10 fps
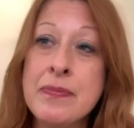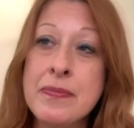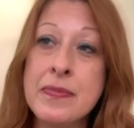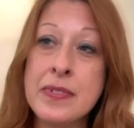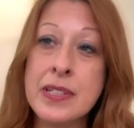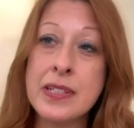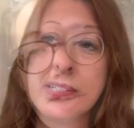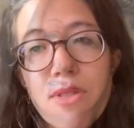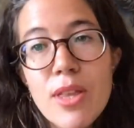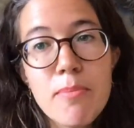Many
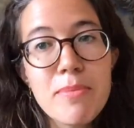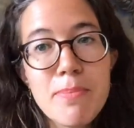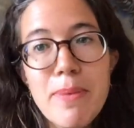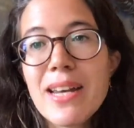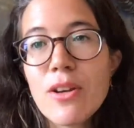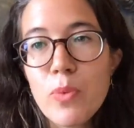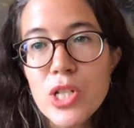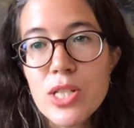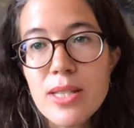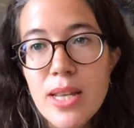of them depend on
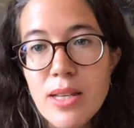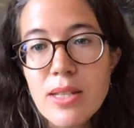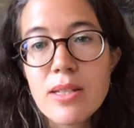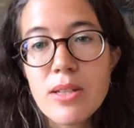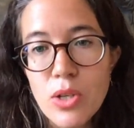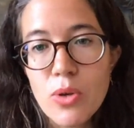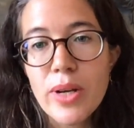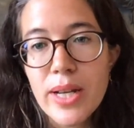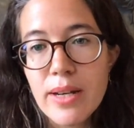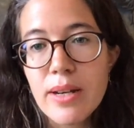which state you're
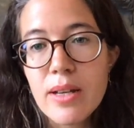in.